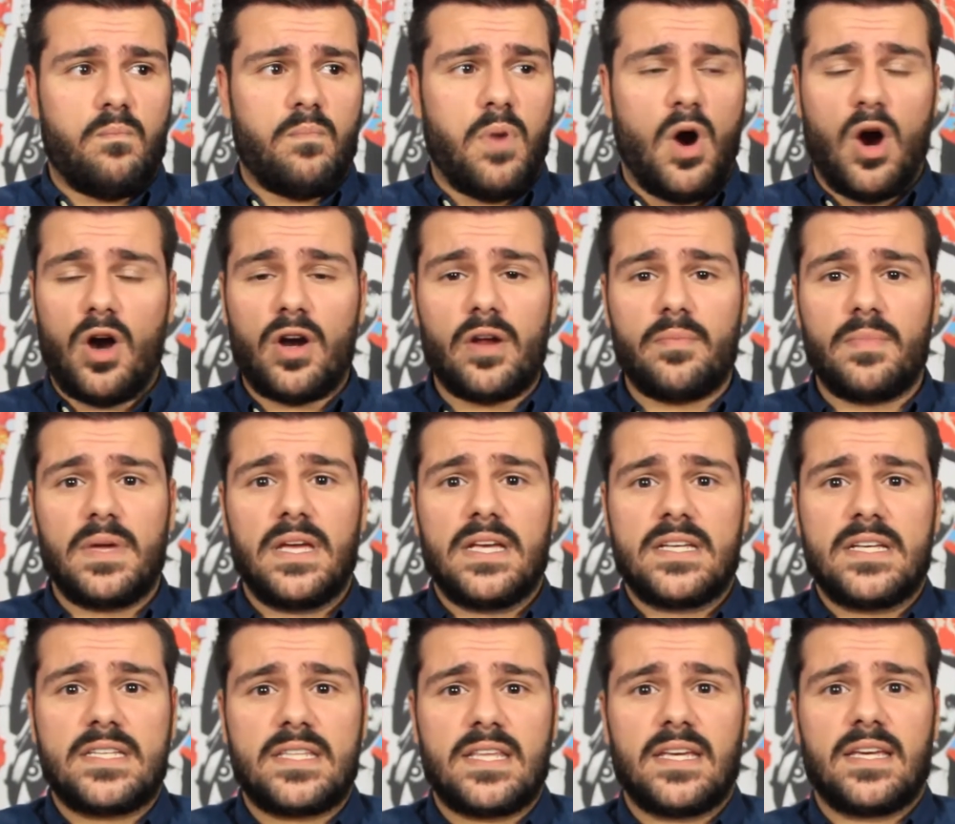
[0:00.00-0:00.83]
Part of
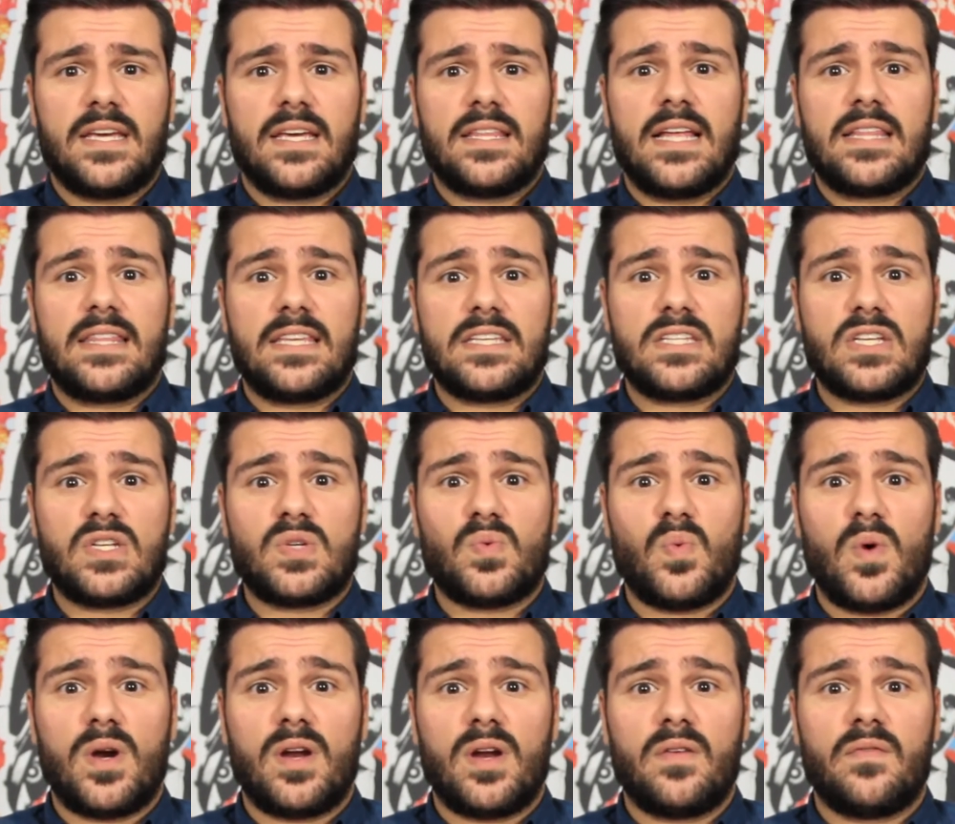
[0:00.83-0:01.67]
me is thinking that this
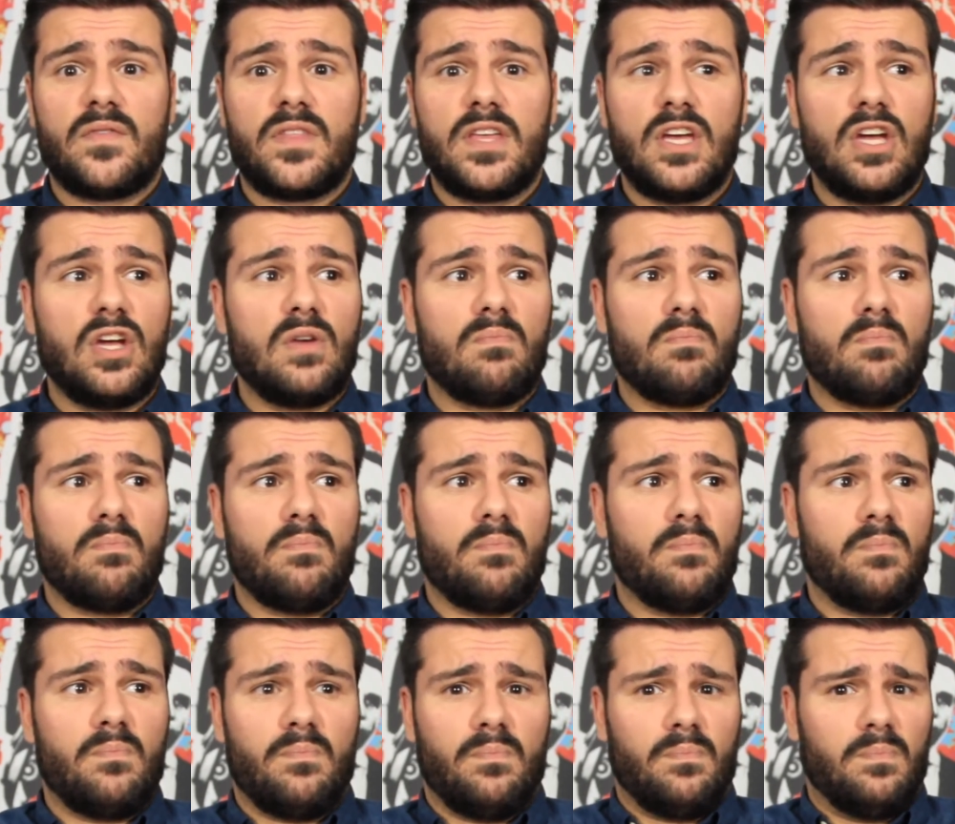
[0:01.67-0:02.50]
is one of the
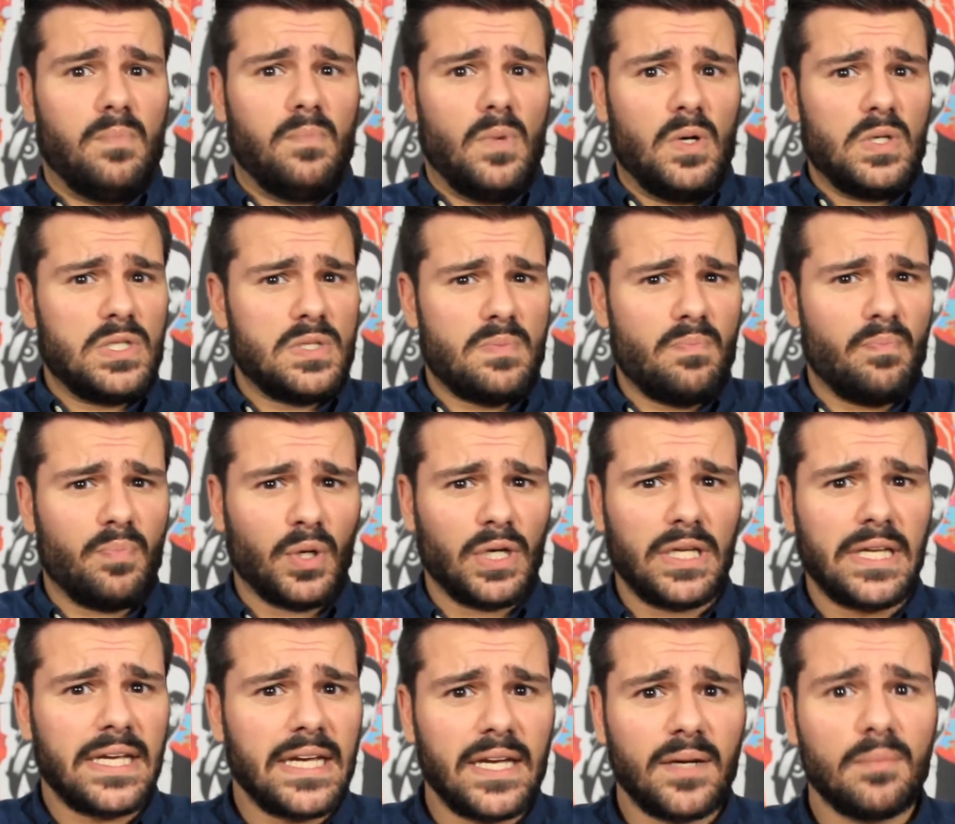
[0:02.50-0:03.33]
most
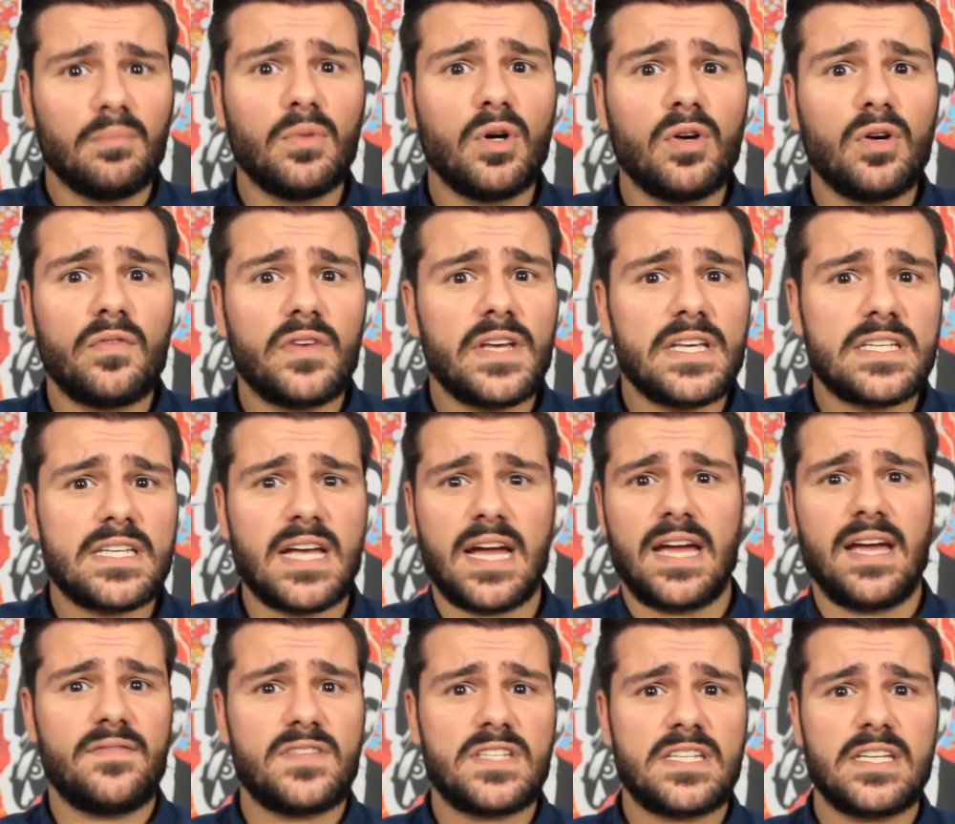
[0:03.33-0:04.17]
brilliant movies
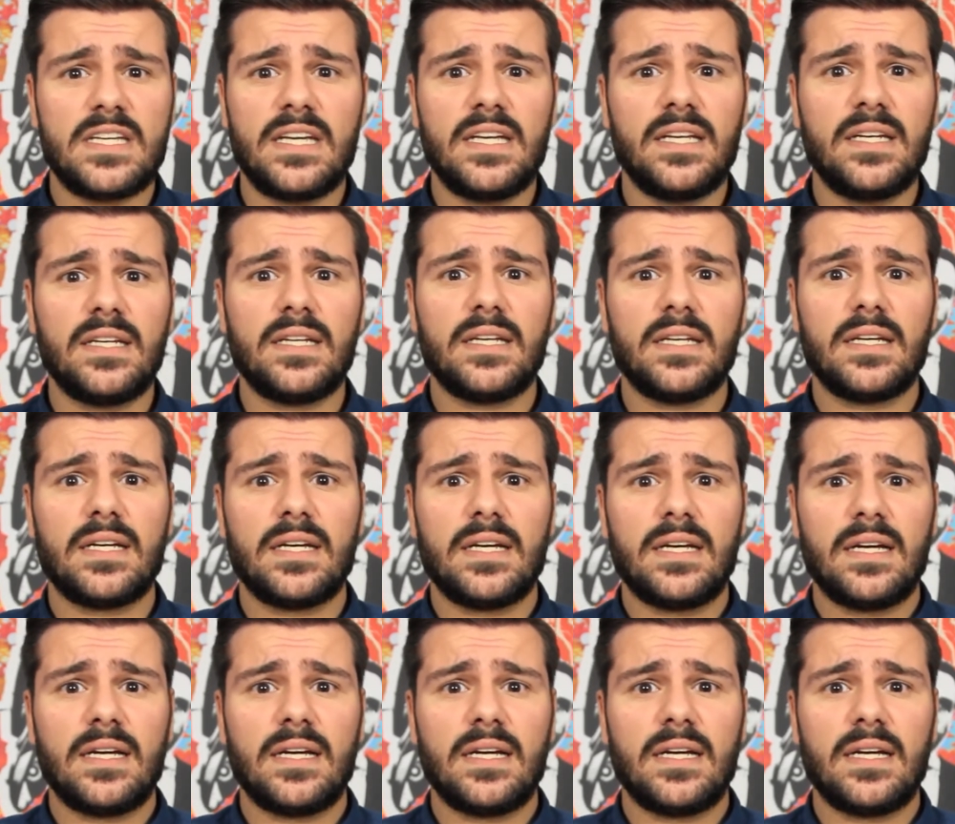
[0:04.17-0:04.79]
I have seen.